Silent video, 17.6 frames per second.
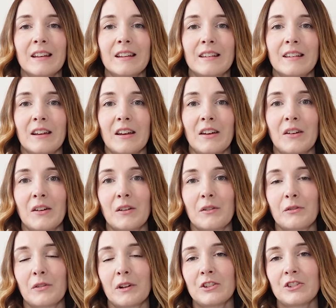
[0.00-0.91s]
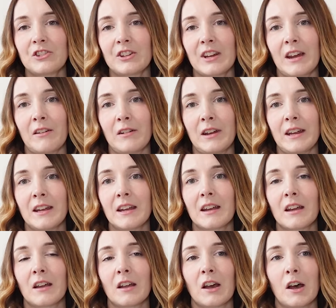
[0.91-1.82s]
So French terry
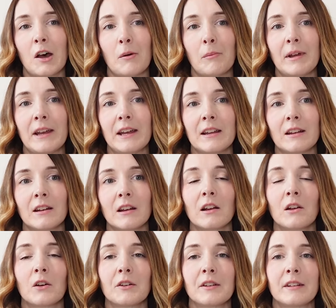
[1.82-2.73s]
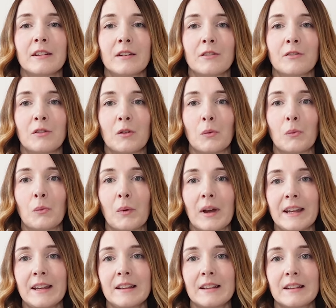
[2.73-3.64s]
can come in lots of different
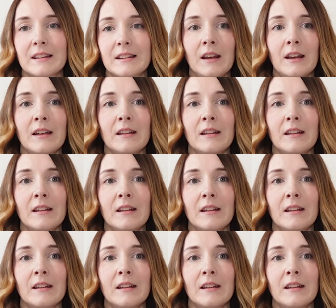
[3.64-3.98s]
weights.